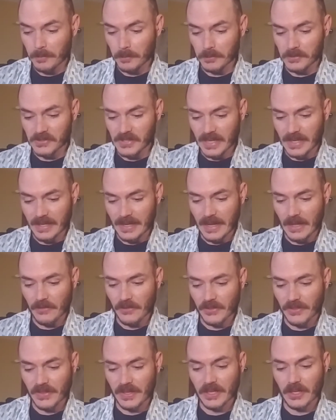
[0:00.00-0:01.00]
say now
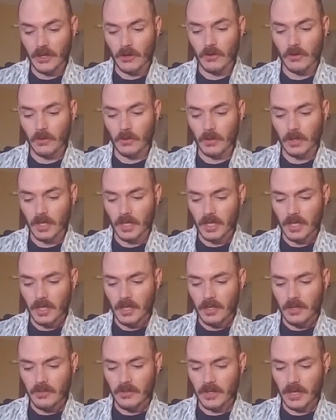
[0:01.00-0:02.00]
that they know
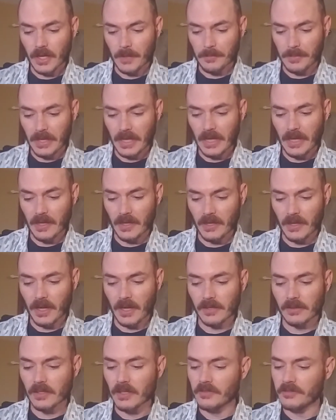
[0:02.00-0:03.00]
that I'm gay, I
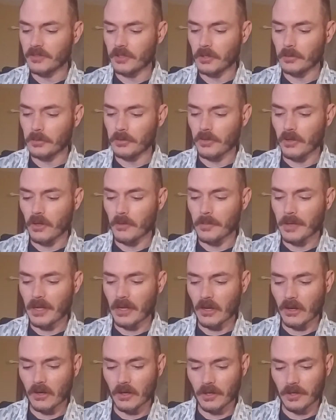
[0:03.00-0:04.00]
loved her with all my
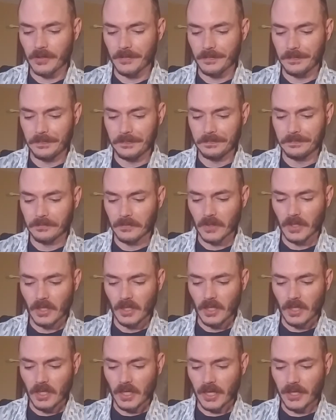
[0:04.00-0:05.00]
heart.
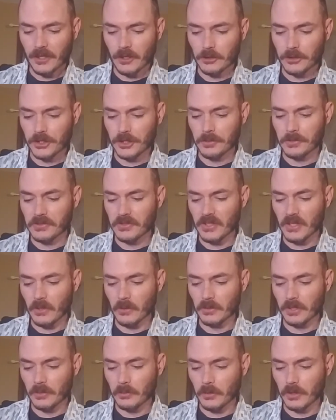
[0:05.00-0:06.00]
I know she was the
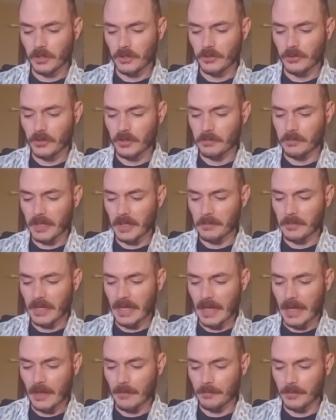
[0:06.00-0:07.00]
only one who could make me
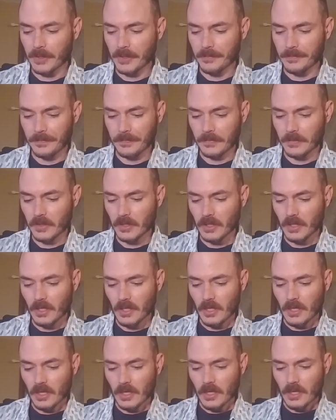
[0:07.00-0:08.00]
happy.
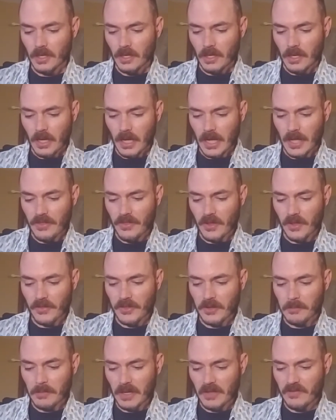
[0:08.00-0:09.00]
I thought
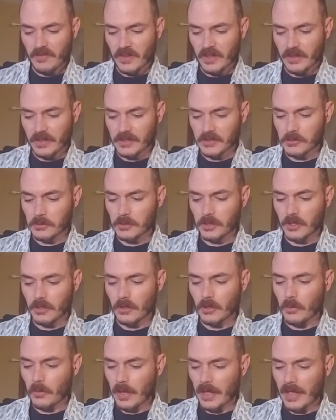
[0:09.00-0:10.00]
that my feelings would go
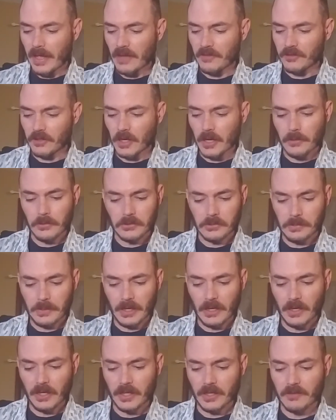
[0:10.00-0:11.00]
away after I was
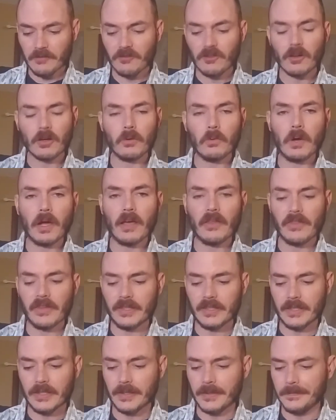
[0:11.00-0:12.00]
married, and for a while they
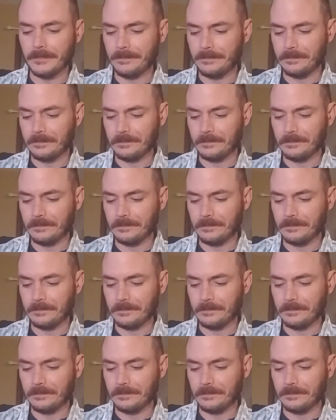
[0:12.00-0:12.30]
did.